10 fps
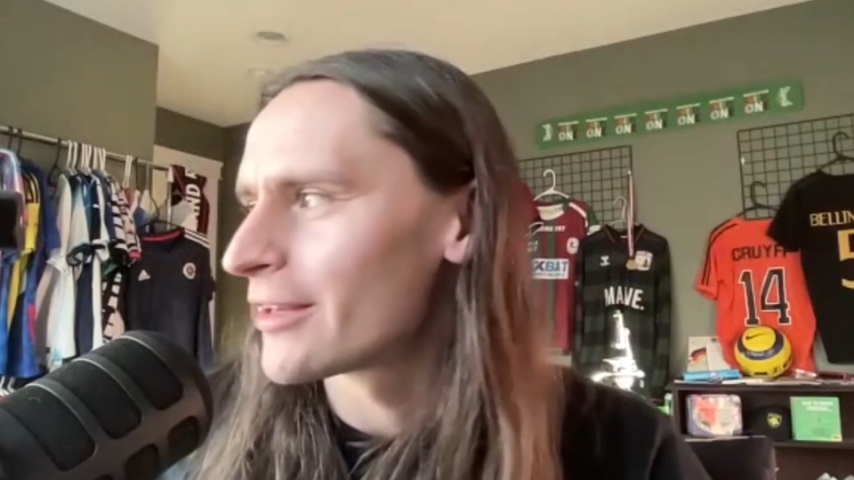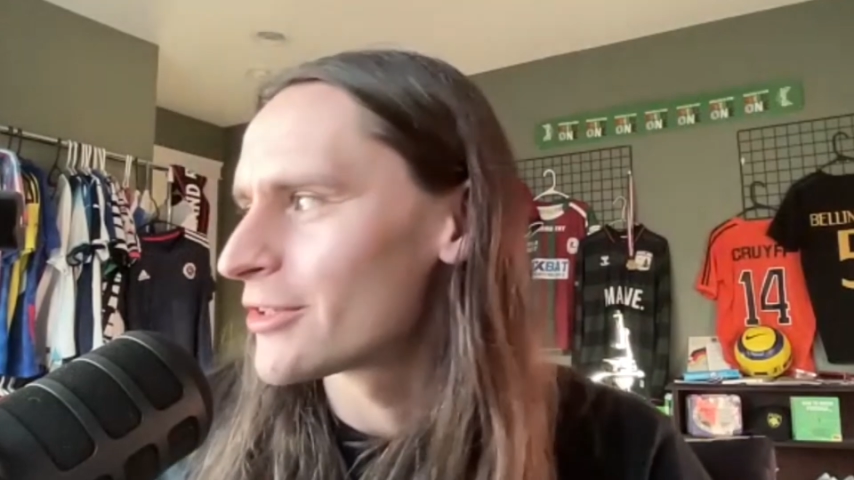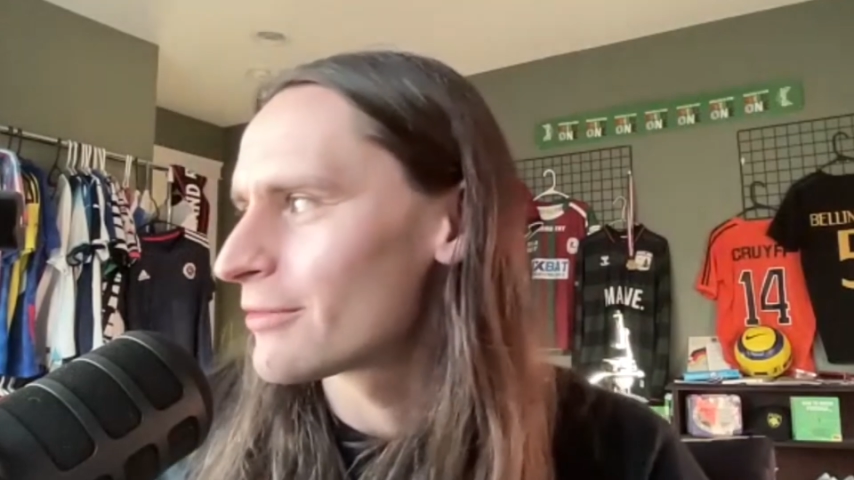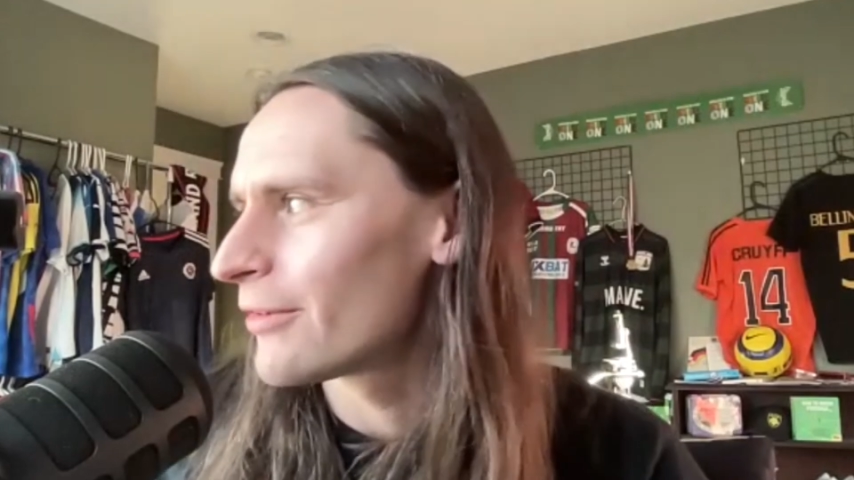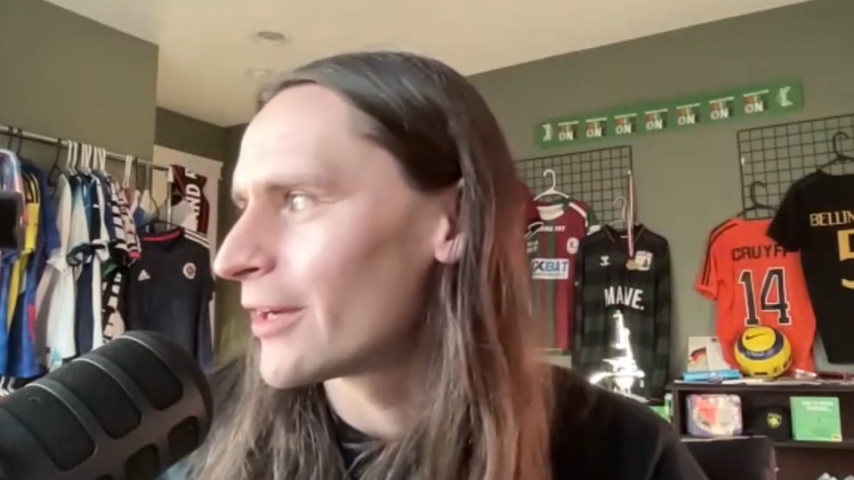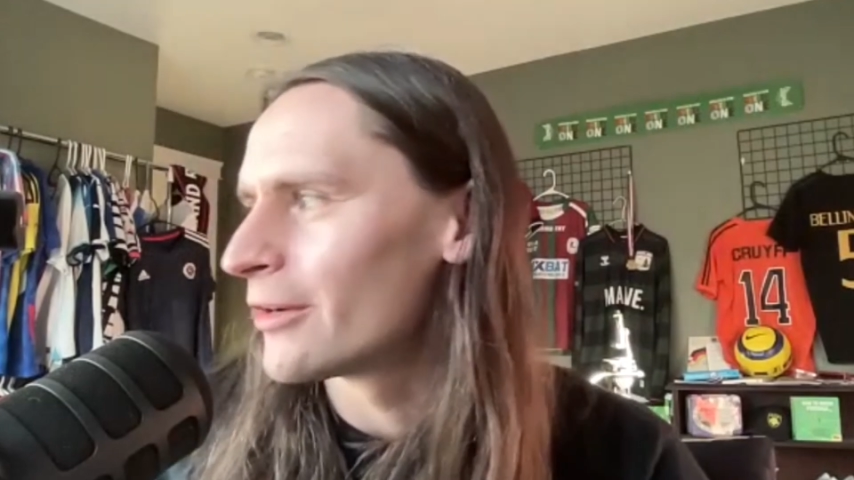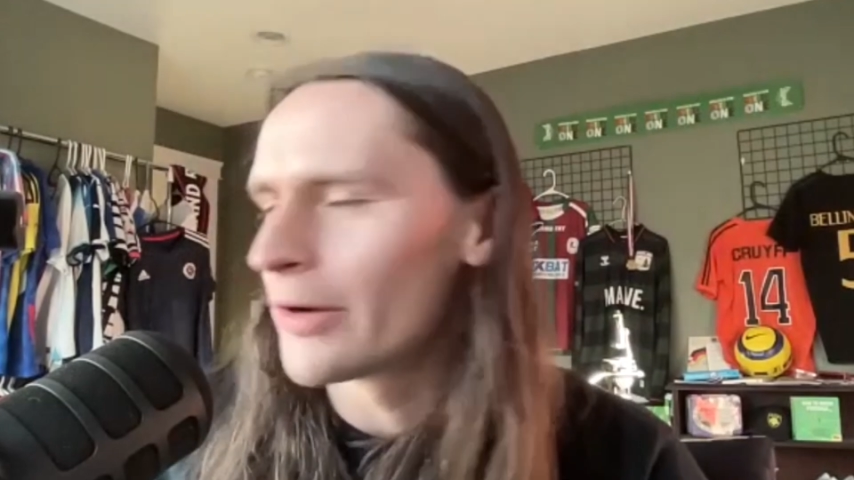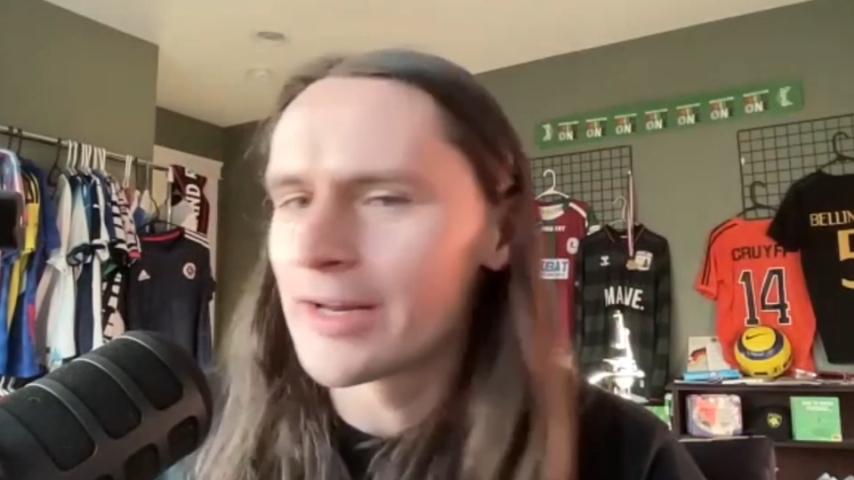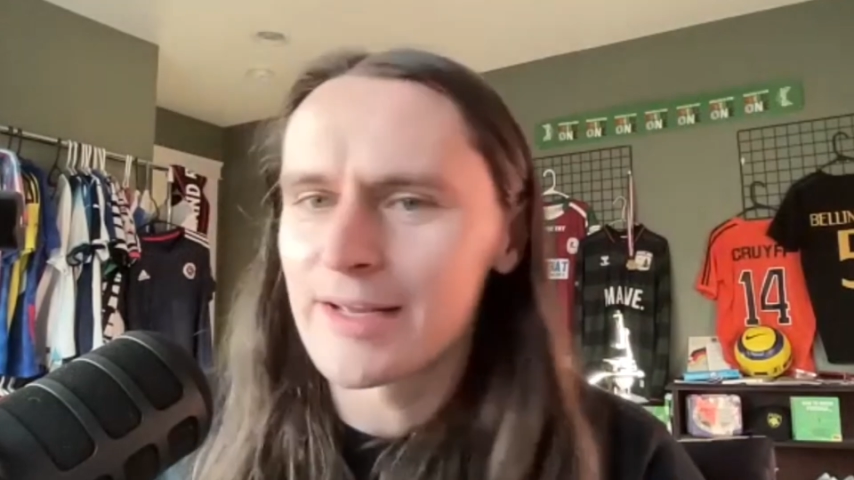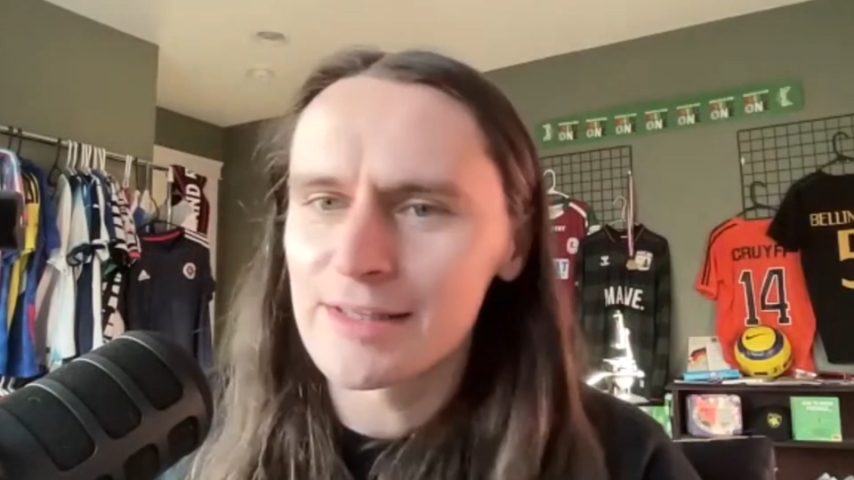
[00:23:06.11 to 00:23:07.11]
could just find a
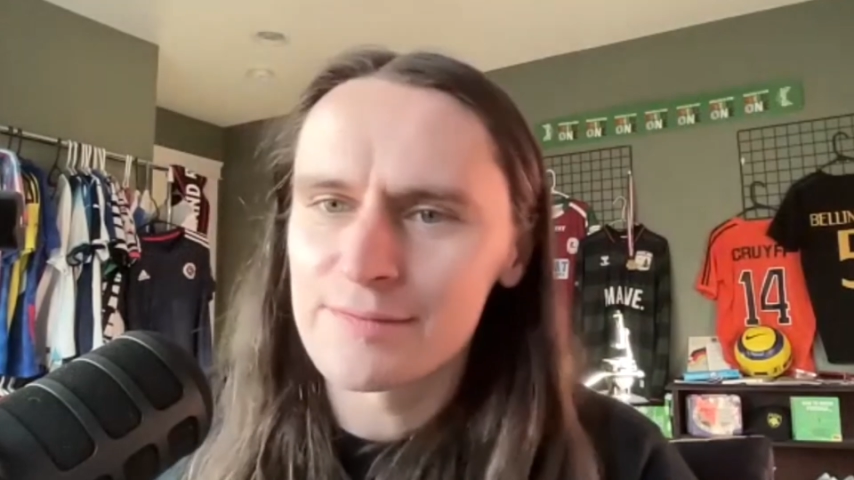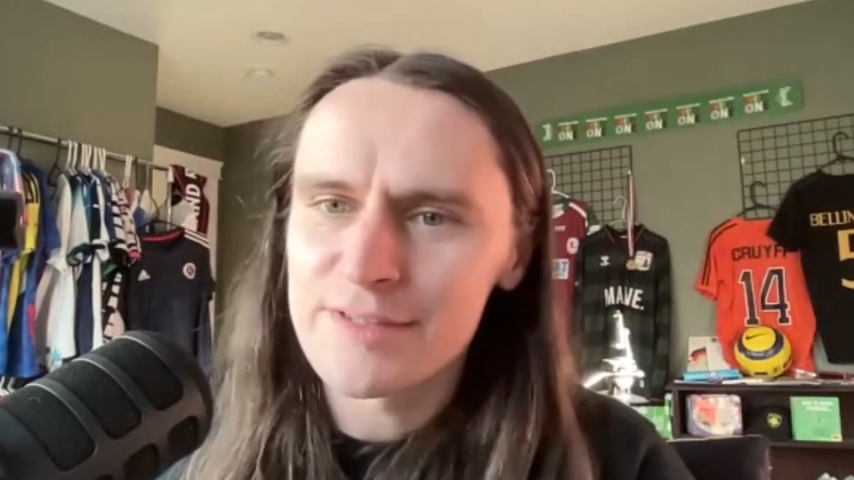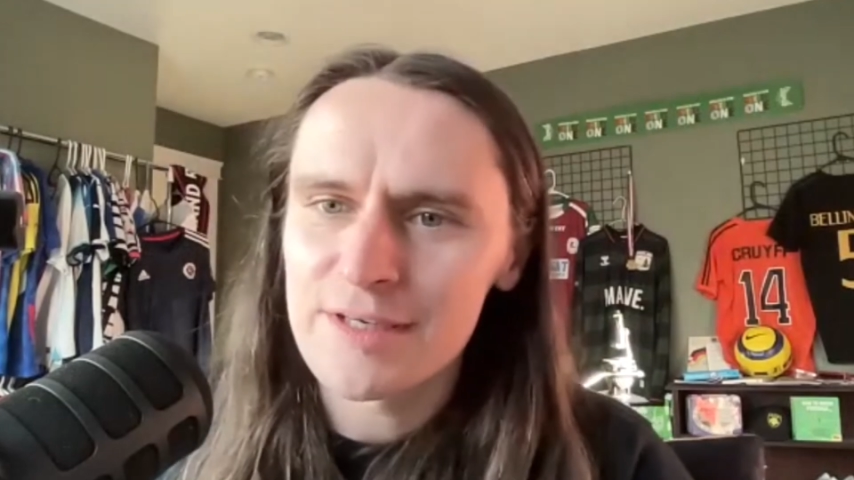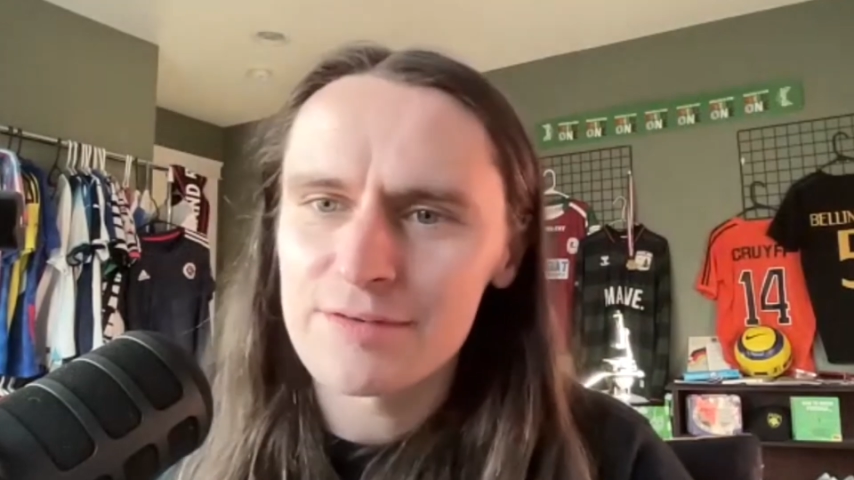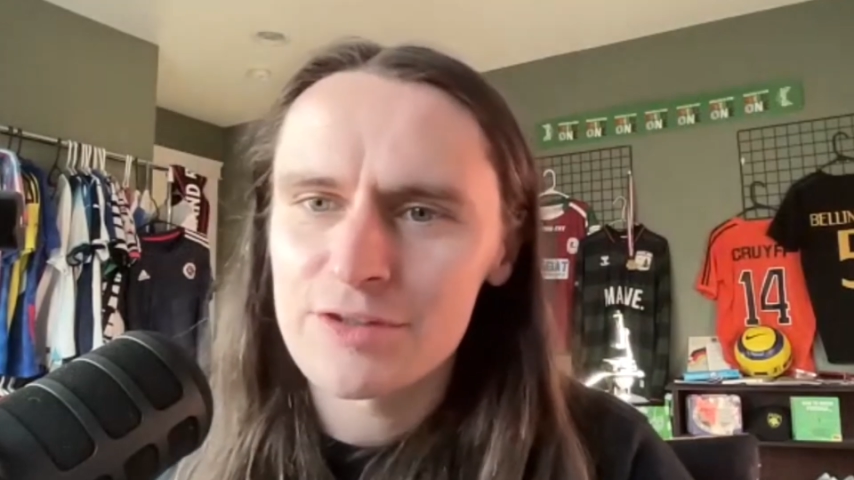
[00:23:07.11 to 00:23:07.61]
way to get themselves